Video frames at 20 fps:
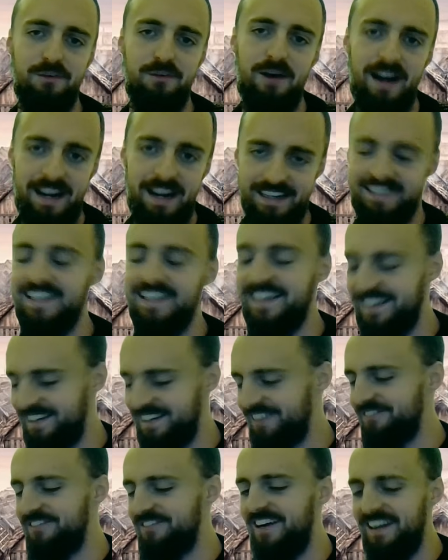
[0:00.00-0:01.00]
do what I did
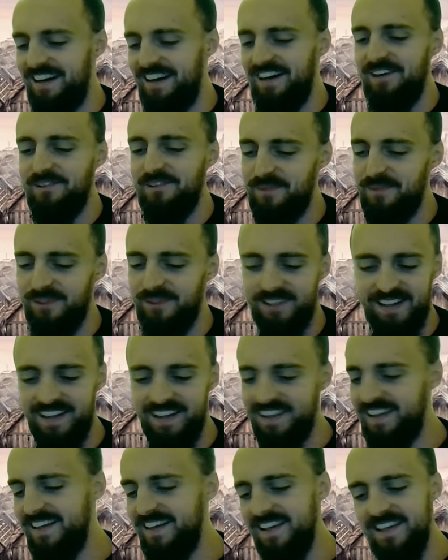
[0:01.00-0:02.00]
and write a whole book.
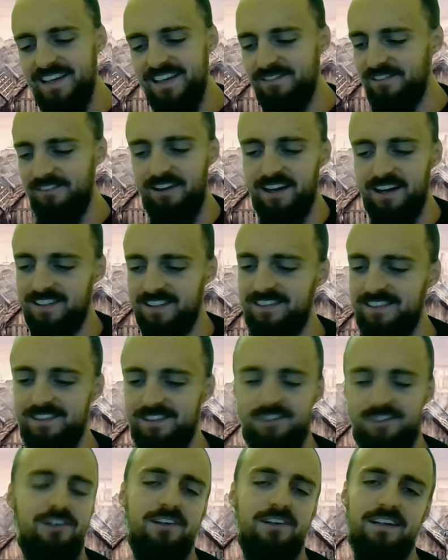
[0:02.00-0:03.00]
Even writing a
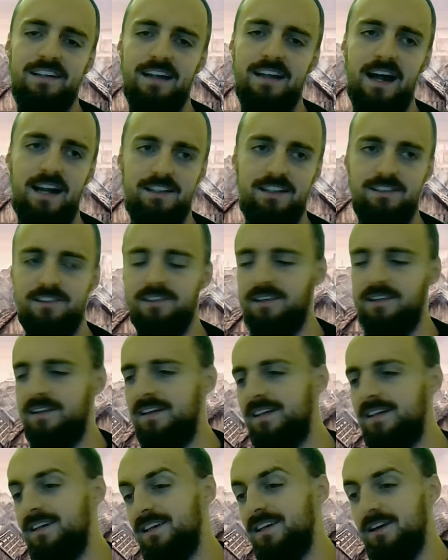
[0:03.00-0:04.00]
short little article
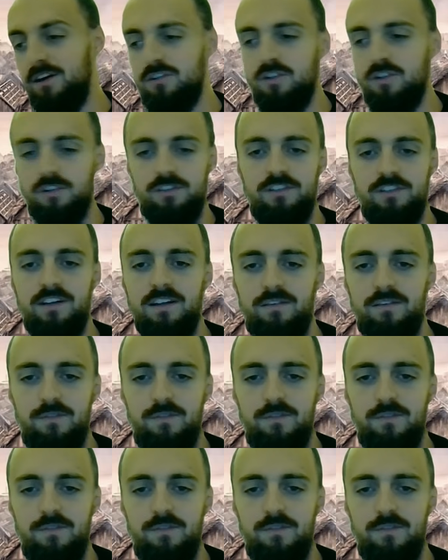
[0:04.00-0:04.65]
or just an